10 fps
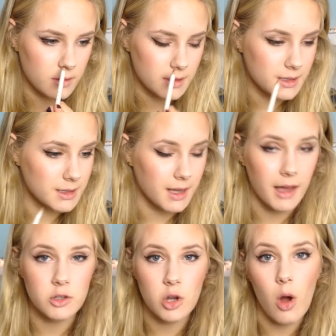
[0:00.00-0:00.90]

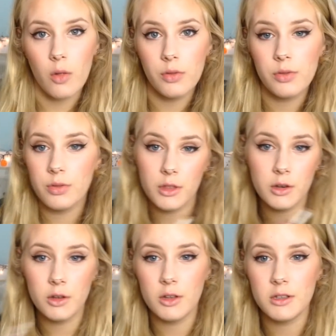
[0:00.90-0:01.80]
sketch on the
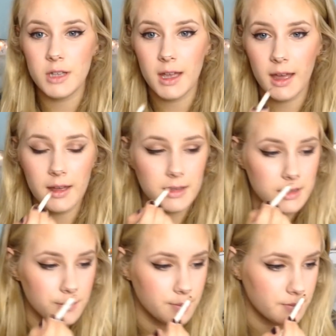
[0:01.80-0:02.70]
nose, I guess.